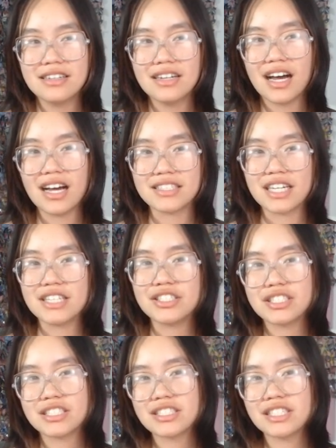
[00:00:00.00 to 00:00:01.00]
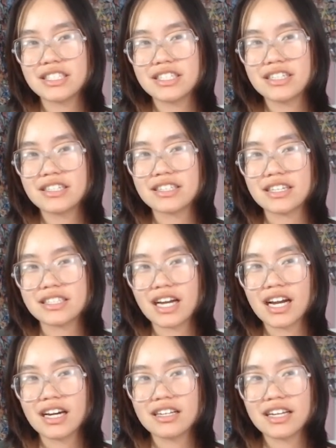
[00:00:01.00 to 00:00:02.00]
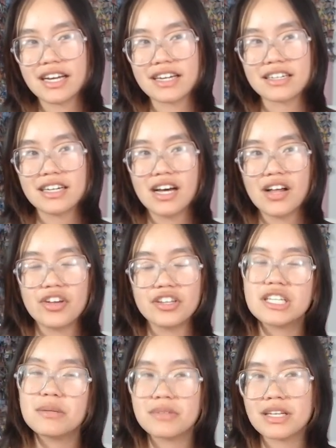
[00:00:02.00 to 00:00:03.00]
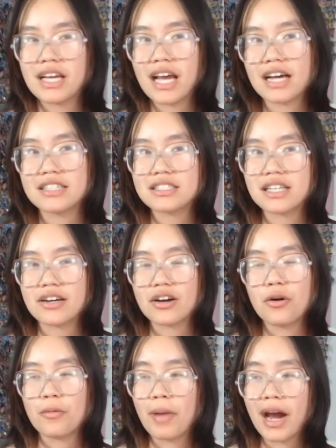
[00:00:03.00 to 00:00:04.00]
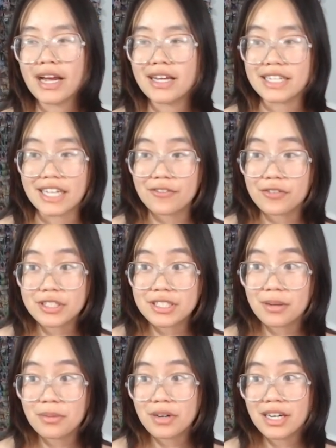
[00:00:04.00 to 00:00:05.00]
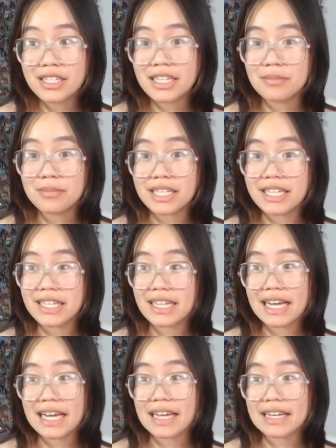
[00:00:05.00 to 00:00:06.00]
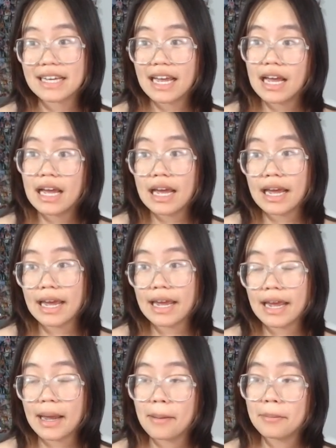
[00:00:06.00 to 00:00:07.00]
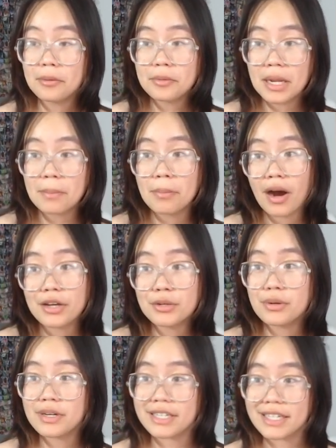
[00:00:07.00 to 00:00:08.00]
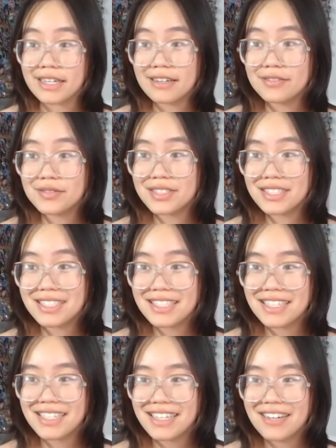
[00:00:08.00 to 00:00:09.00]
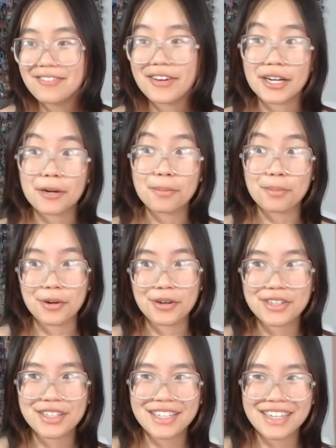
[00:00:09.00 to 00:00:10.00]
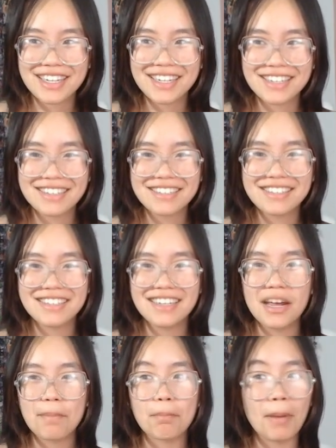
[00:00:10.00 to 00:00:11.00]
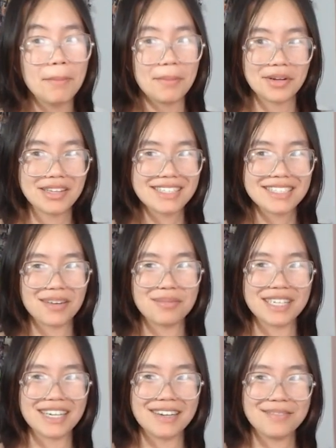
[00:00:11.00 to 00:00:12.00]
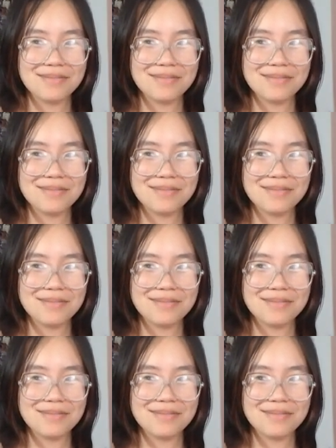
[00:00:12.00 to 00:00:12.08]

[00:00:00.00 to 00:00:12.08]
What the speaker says: attention seeking, because it's kind of like the same thing as like, oh, buying a gift for someone and being like, hey, remember when I bought you a gift for your birthday? My birthday's coming up.